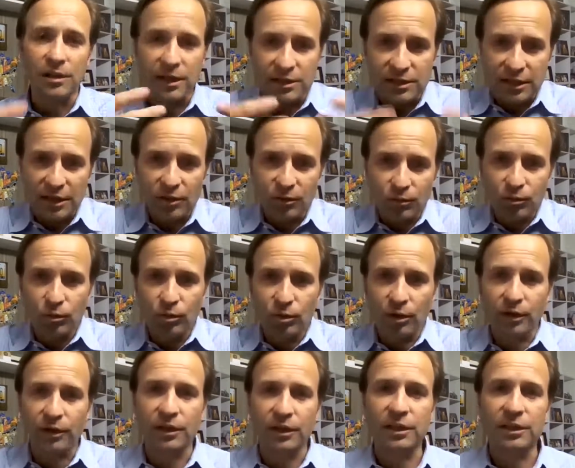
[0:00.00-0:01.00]
set a rule
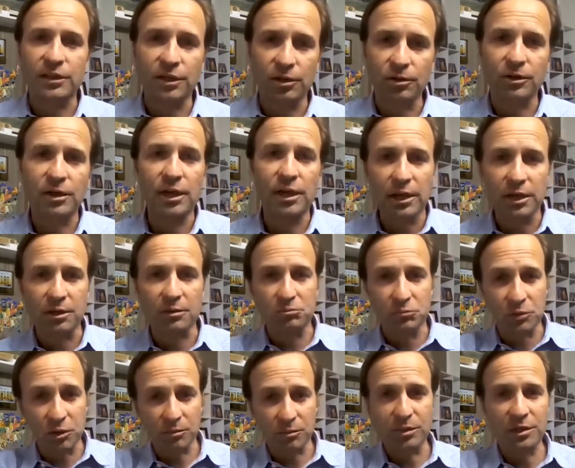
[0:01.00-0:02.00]
and they say, okay,
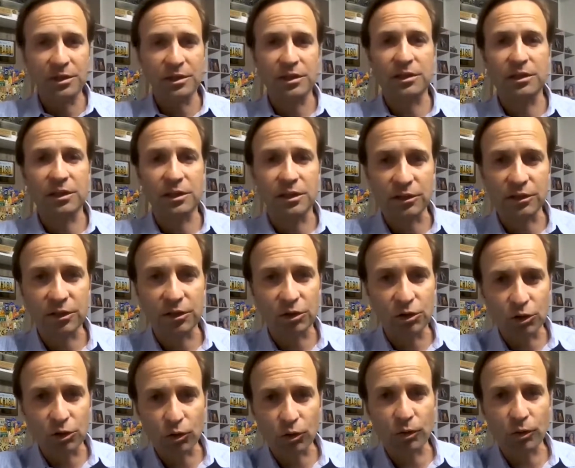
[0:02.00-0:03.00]
businesses,
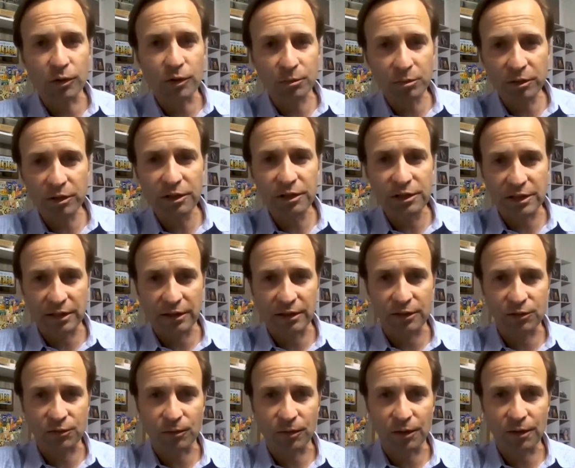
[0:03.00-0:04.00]
you're the police on
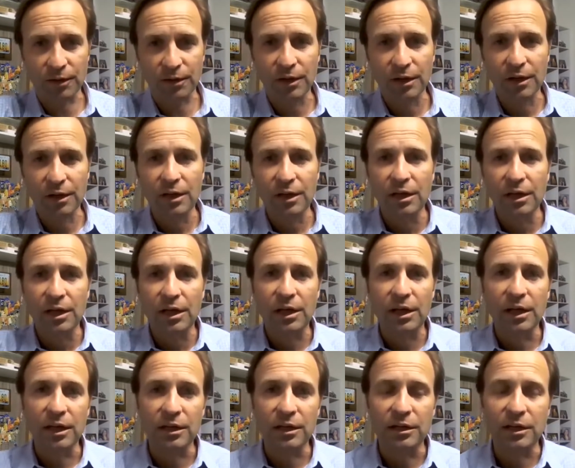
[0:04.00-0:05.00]
this one.
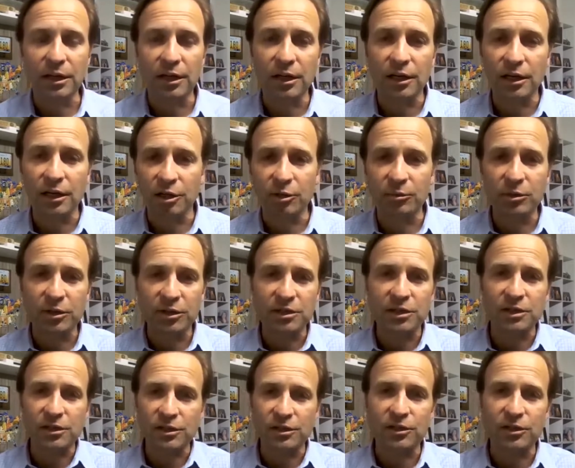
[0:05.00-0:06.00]
And the
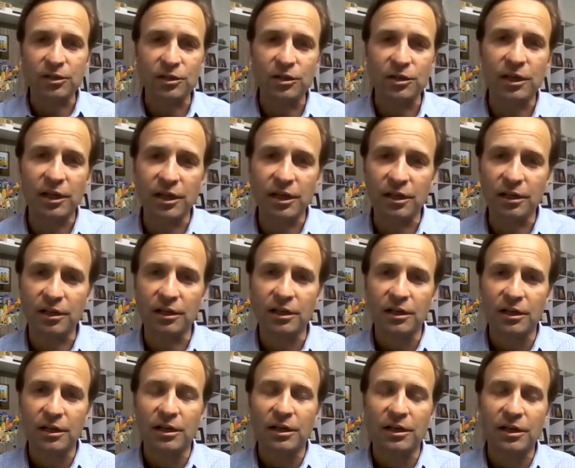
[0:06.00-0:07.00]
businesses are saying,
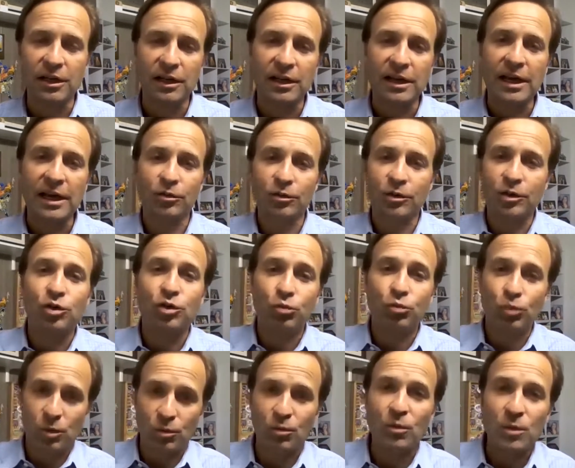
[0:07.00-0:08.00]
not only do
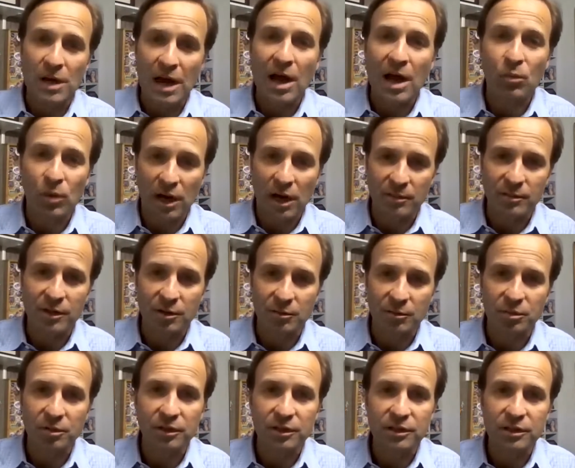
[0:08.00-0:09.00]
we not want to be the
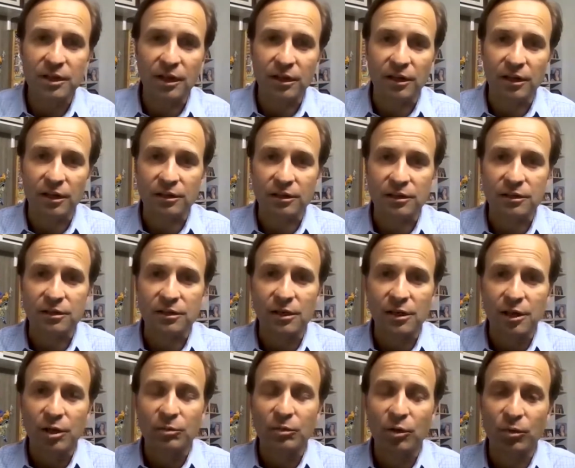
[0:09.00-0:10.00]
police on this,
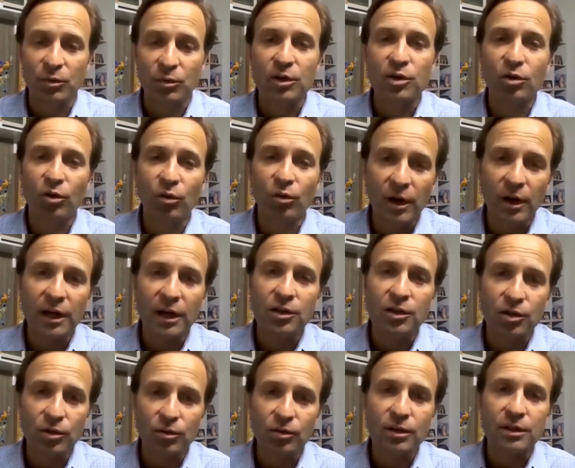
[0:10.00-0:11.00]
but we don't want
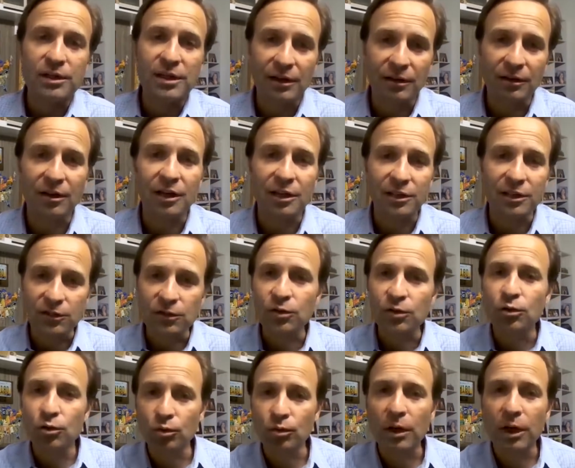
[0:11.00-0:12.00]
you to tell us
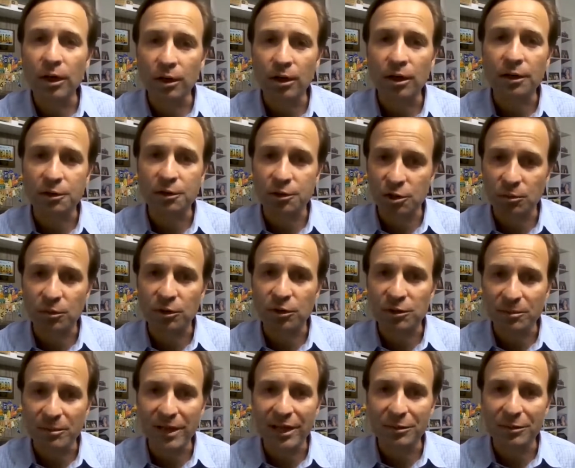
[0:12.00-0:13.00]
who our customers
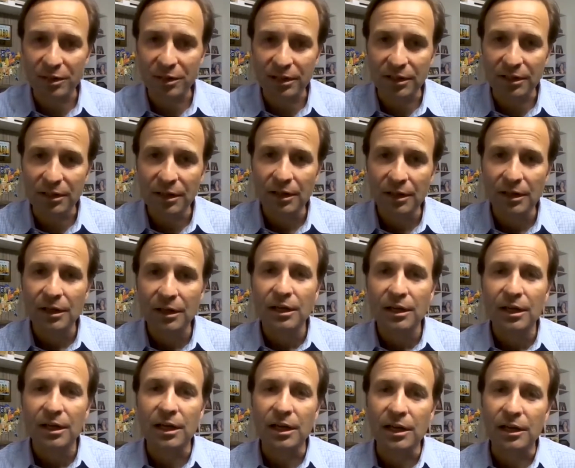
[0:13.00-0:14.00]
may be.
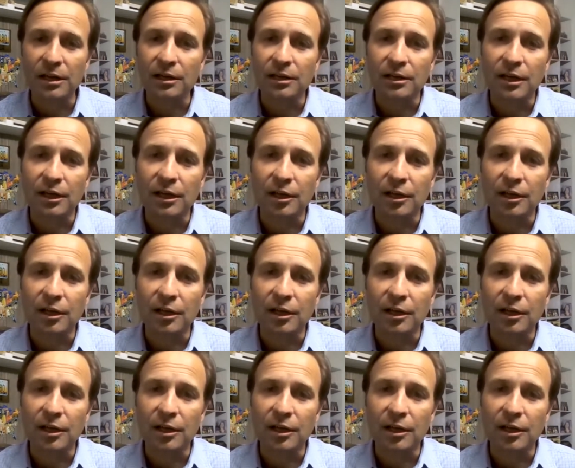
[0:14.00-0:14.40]
And